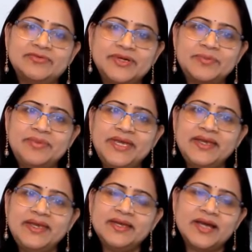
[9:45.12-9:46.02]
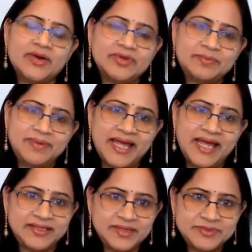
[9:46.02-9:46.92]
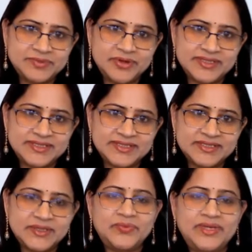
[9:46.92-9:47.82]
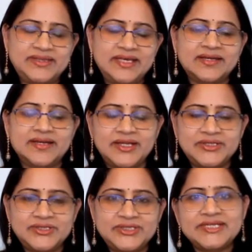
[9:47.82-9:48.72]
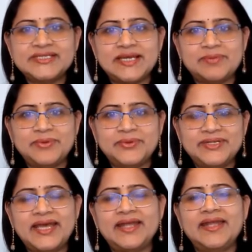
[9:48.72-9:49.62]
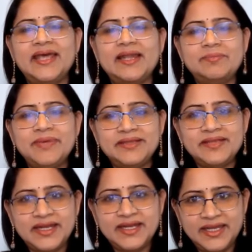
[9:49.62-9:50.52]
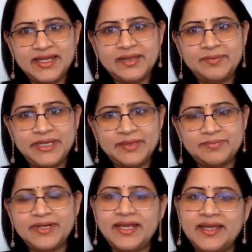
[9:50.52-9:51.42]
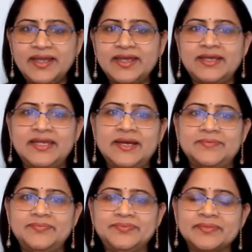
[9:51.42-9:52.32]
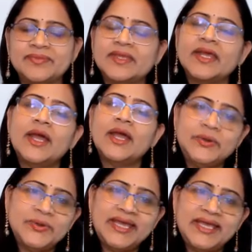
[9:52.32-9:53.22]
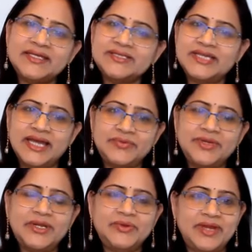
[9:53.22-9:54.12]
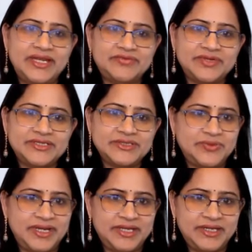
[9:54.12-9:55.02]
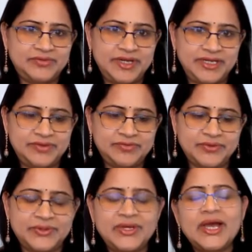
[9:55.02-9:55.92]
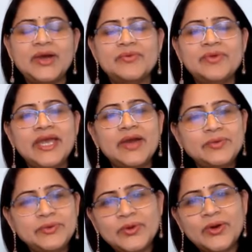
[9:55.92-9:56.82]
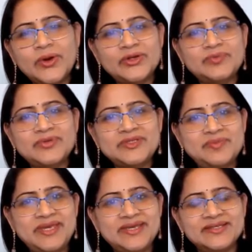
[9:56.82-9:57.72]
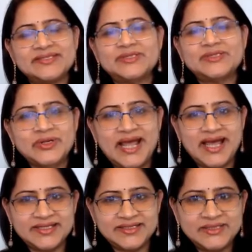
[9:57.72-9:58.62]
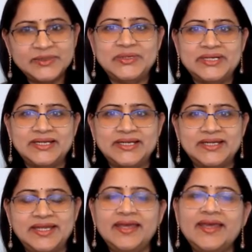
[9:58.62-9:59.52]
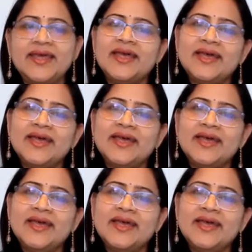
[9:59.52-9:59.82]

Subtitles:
for being our platinum sponsors with their continuous support and helping the needy people in India. Today, January 21st, 2024, We have two honorable speakers, Dr. Ajit Kulkarni,